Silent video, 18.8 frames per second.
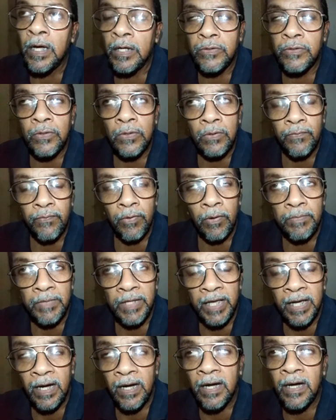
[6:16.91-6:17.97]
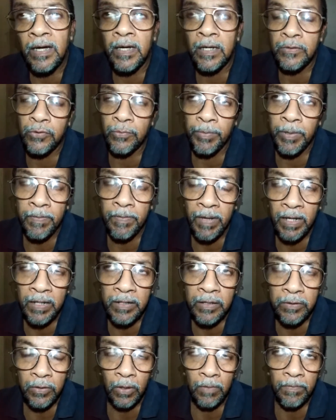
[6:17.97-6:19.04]
So from there,
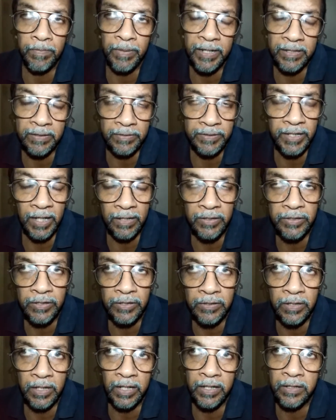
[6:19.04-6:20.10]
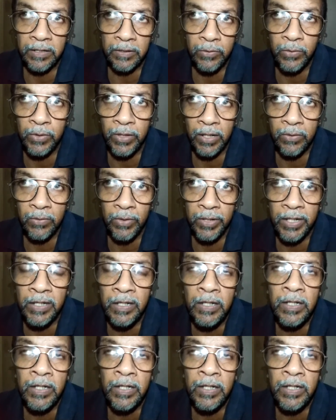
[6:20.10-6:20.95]
Supermarket Complex Junction in Nugegoda,